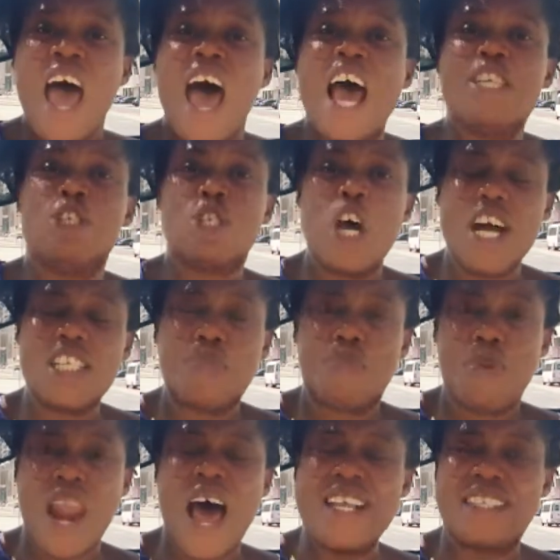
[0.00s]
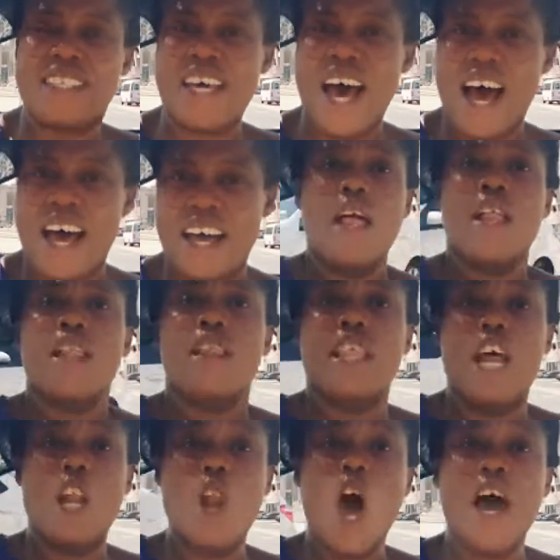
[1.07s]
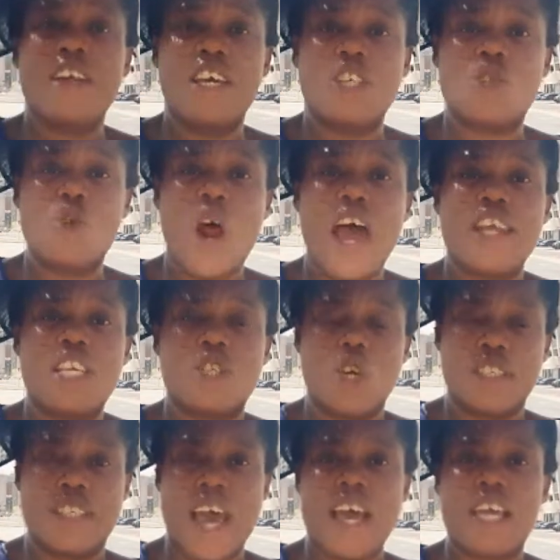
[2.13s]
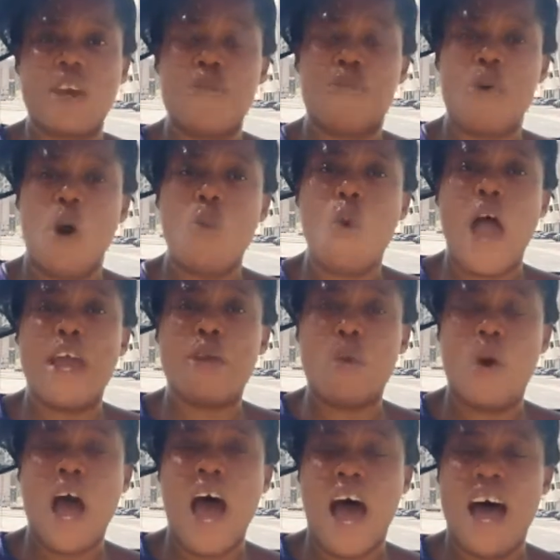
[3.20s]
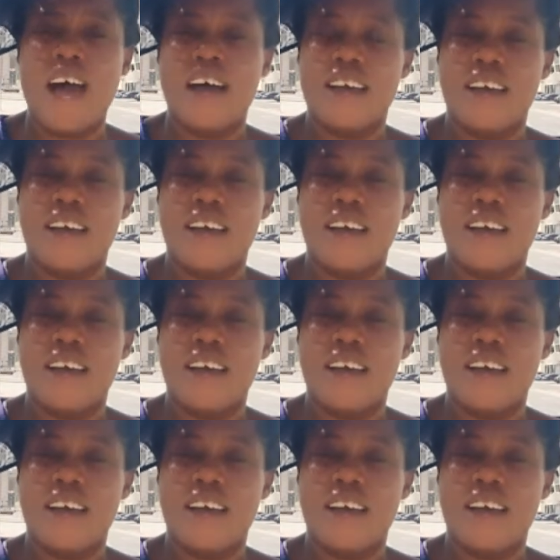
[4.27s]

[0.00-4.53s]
A church planter. The Lord is ready to take you from where you are,